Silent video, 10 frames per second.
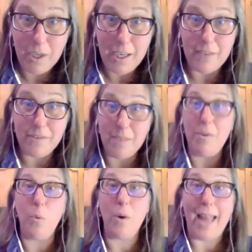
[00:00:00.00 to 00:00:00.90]
if
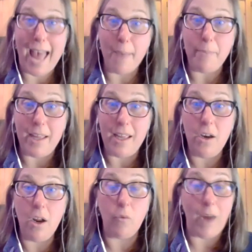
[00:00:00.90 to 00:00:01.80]
something were to
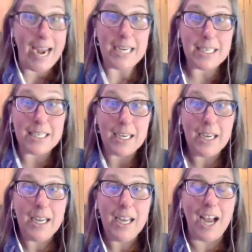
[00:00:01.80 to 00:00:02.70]
happen, right?
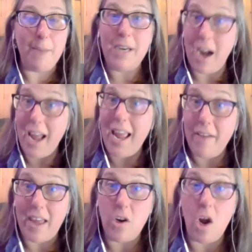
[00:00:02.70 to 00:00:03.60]
I mean, I
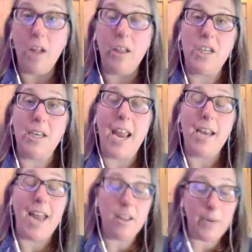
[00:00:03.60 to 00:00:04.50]
have that knowledge. And, and now that